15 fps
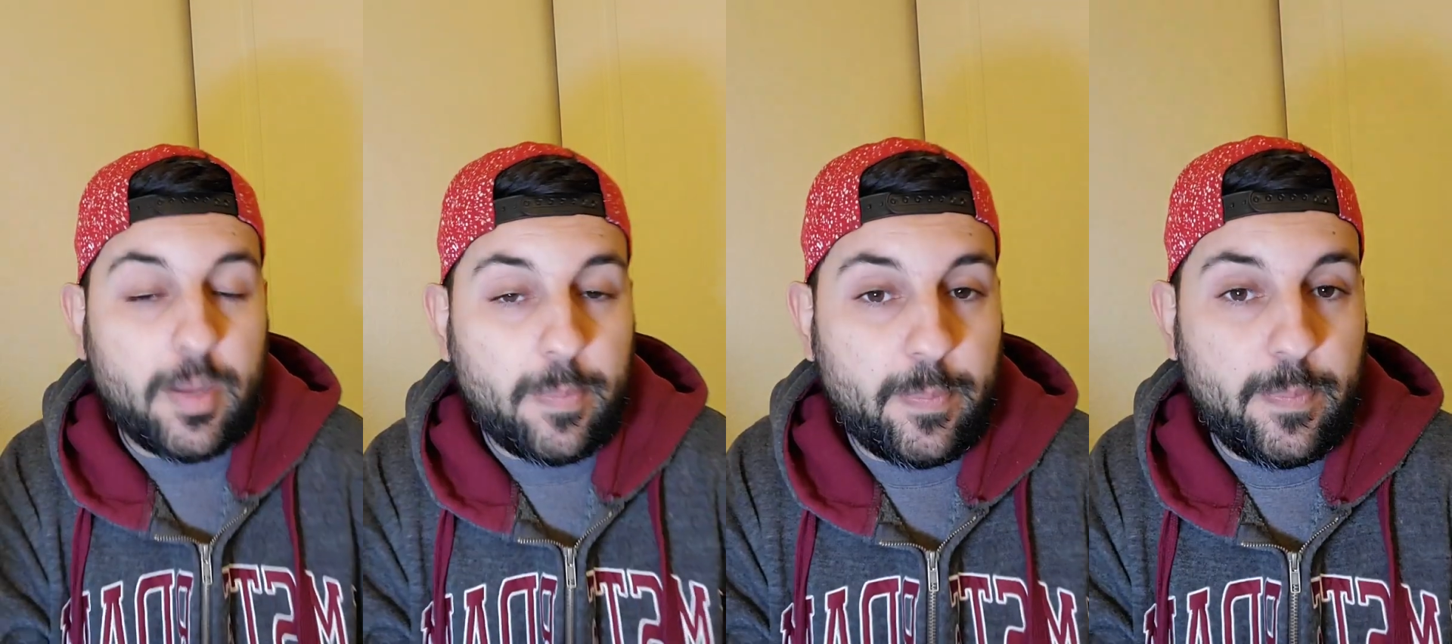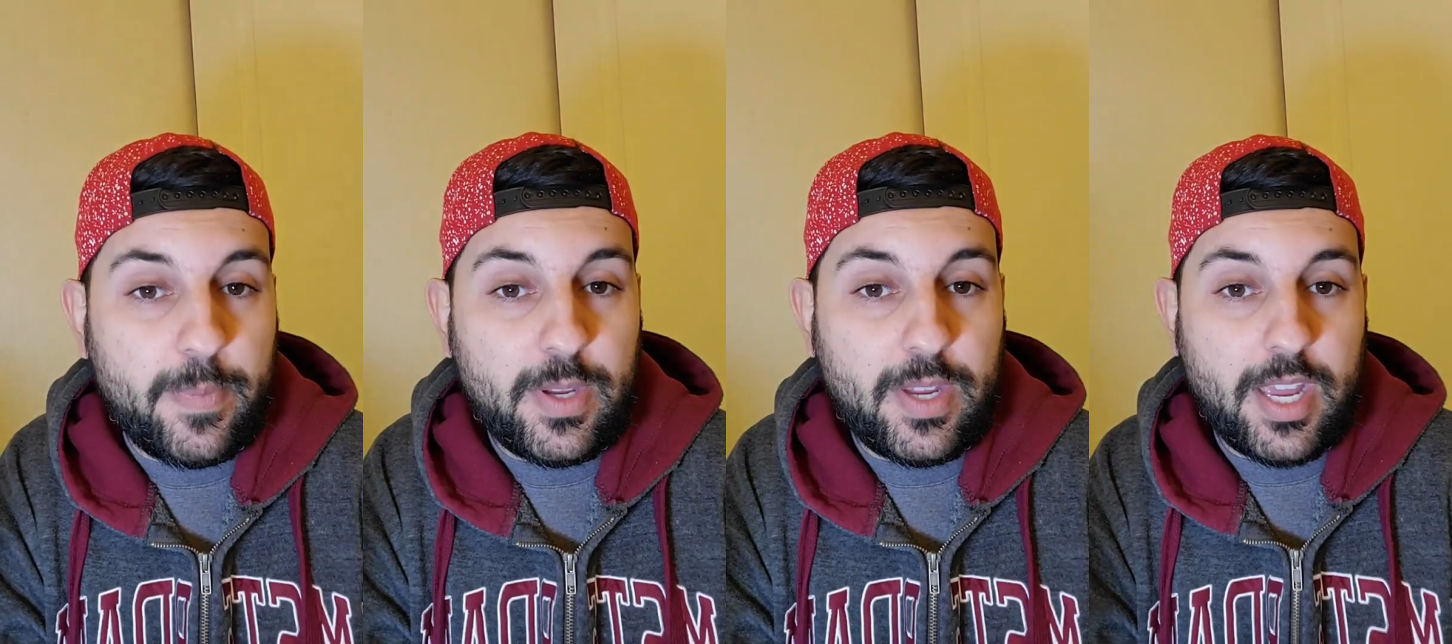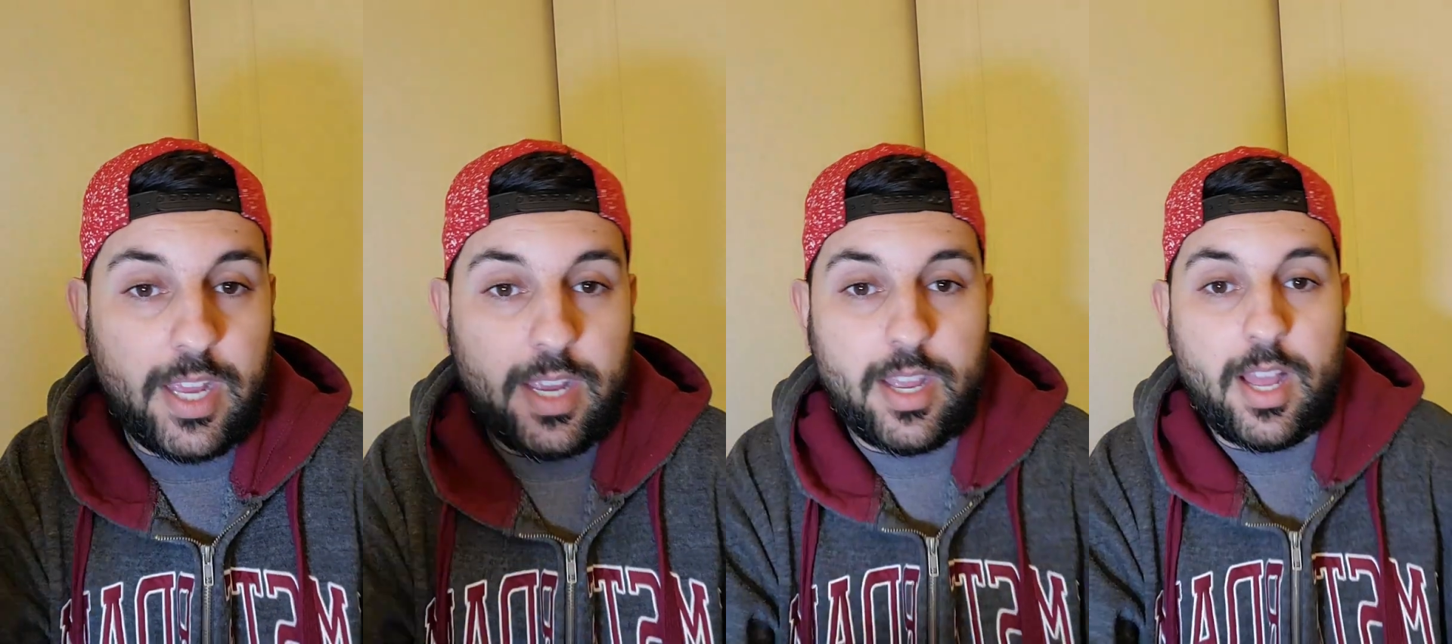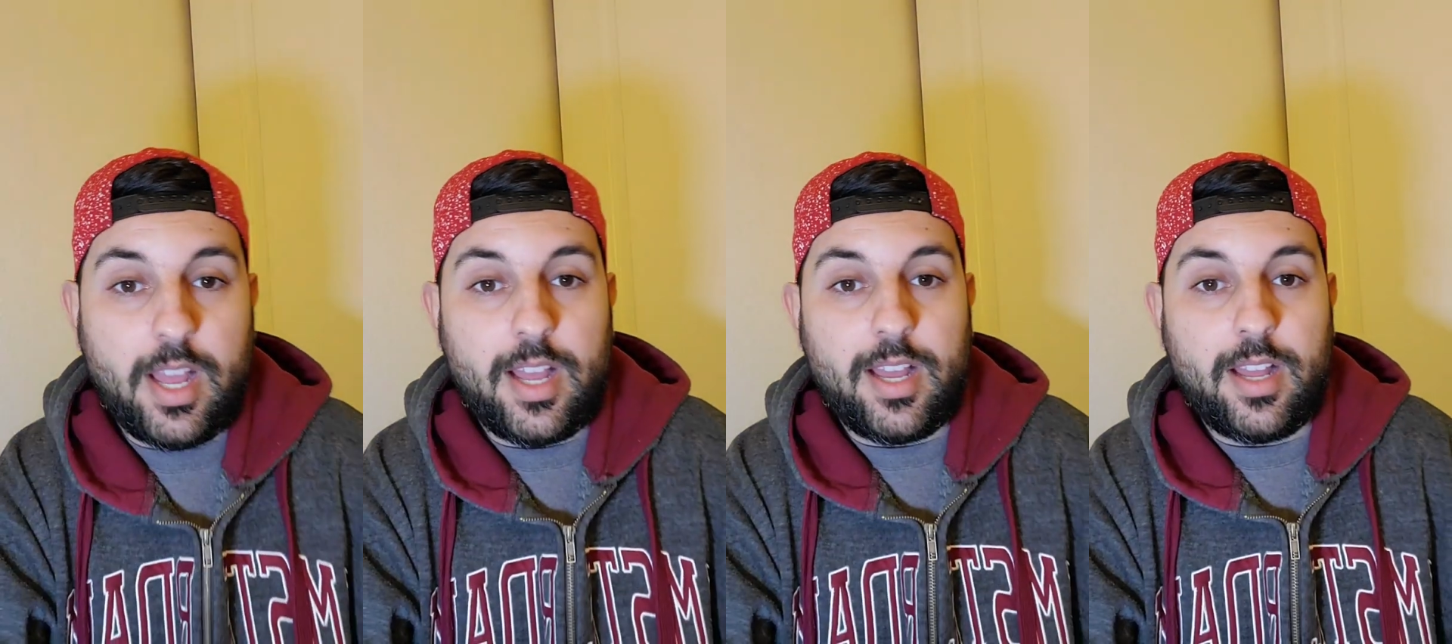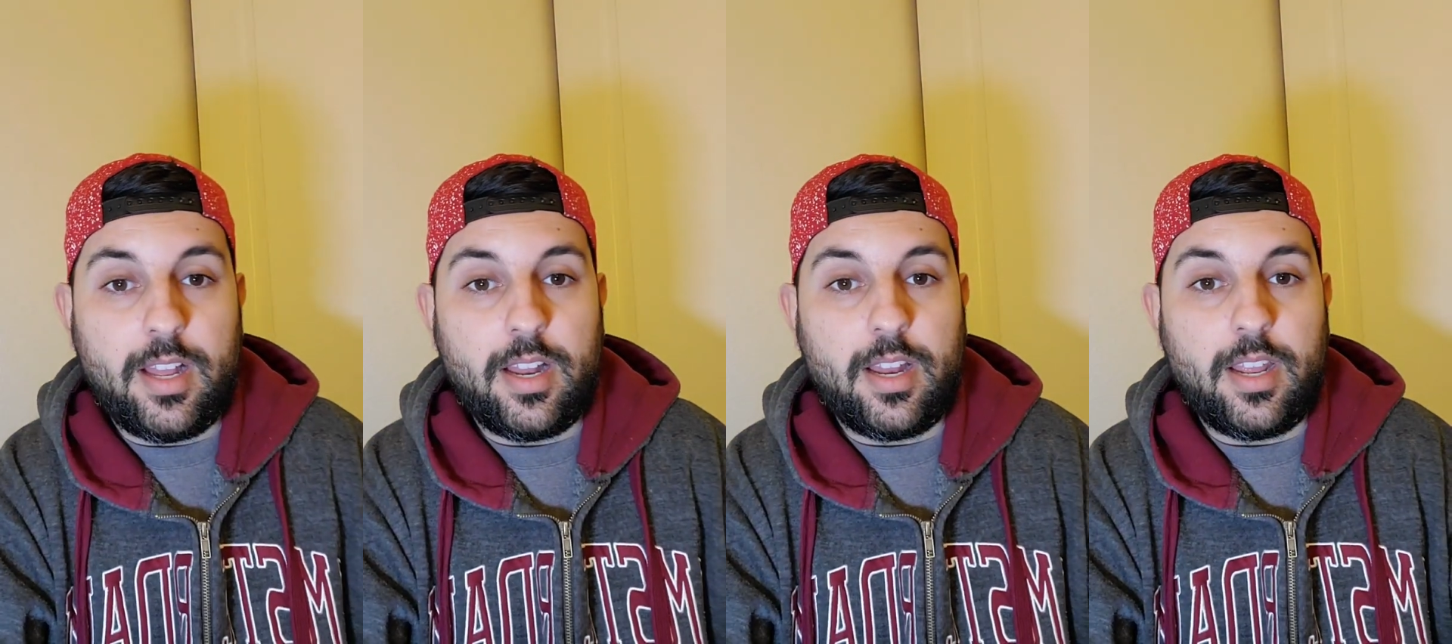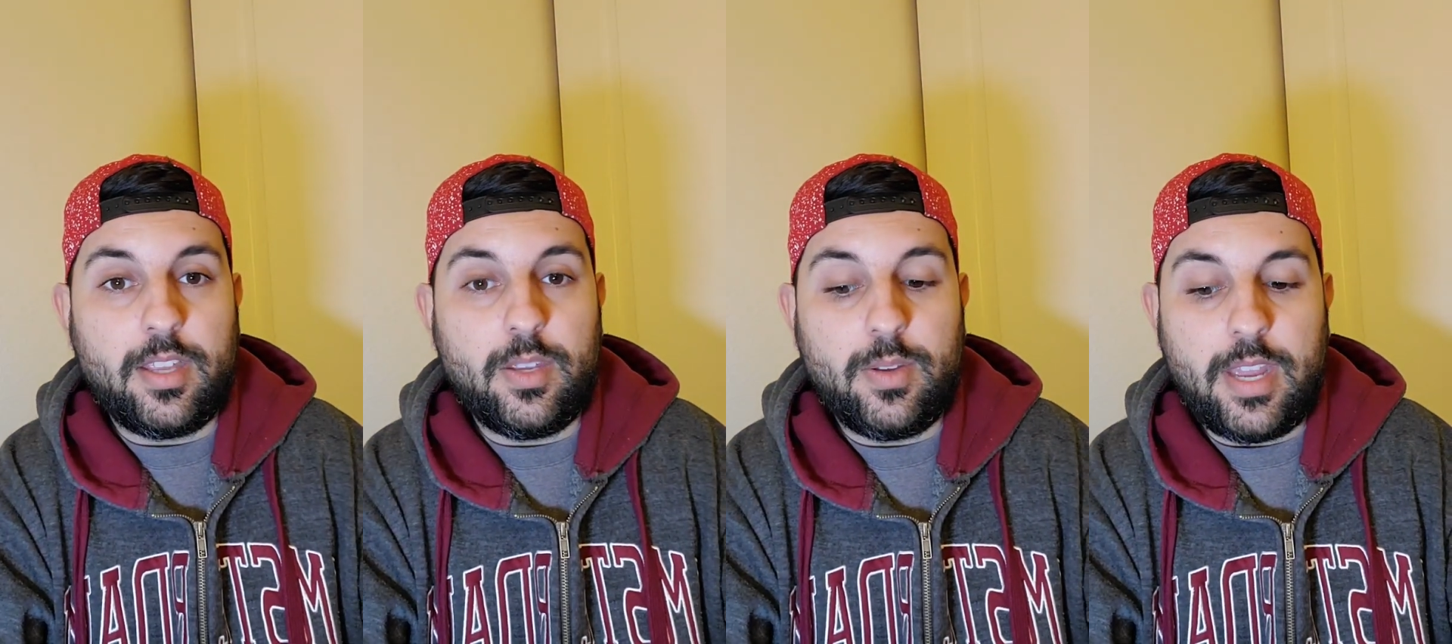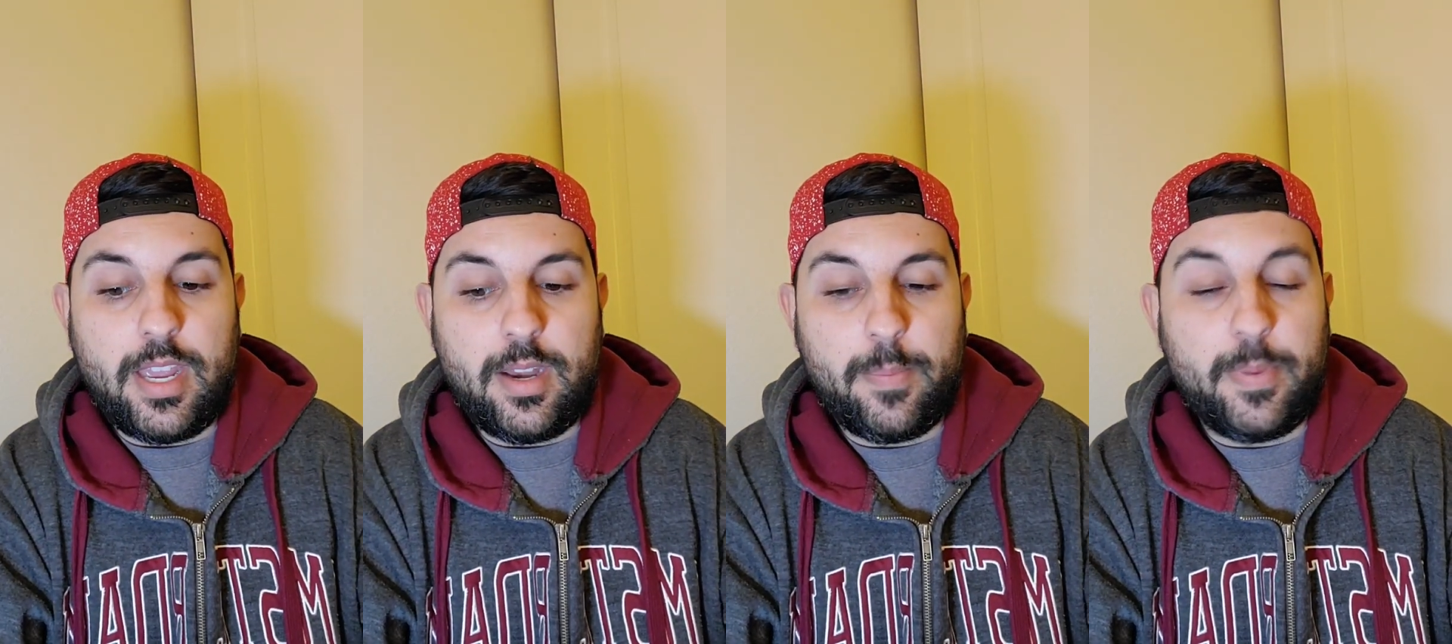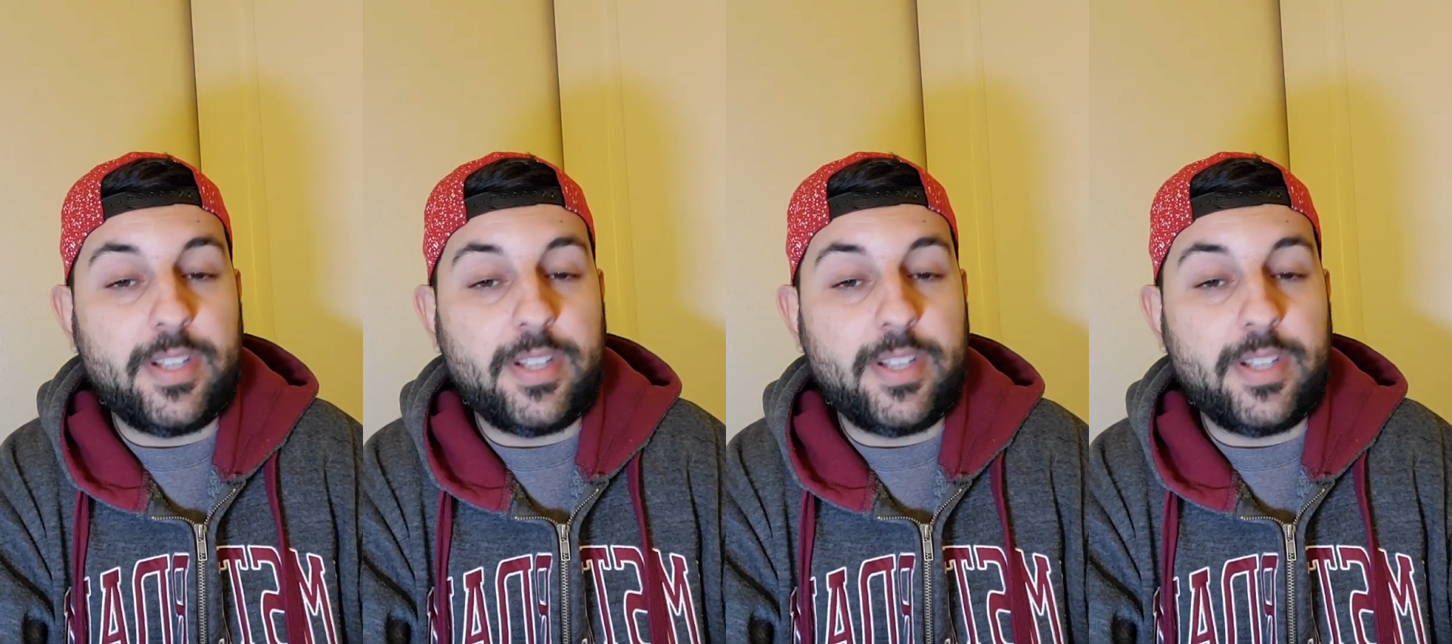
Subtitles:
a